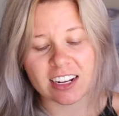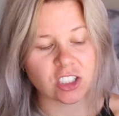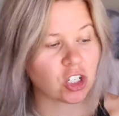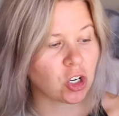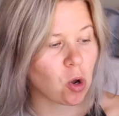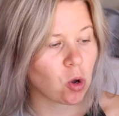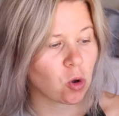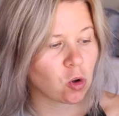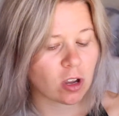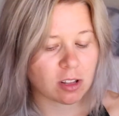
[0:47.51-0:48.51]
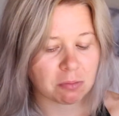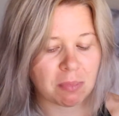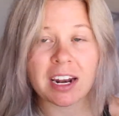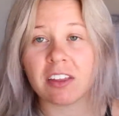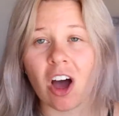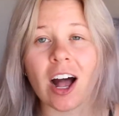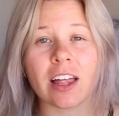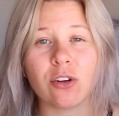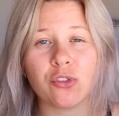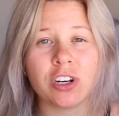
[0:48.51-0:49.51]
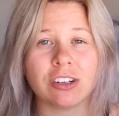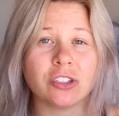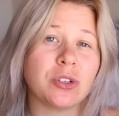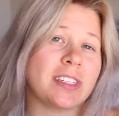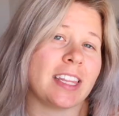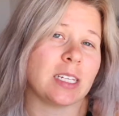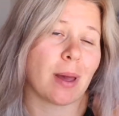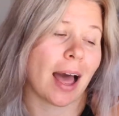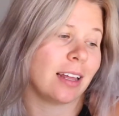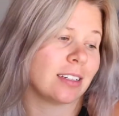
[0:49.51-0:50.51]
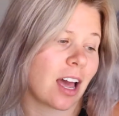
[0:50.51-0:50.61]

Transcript: Don't know, mainly the highlight of the video is using this palette,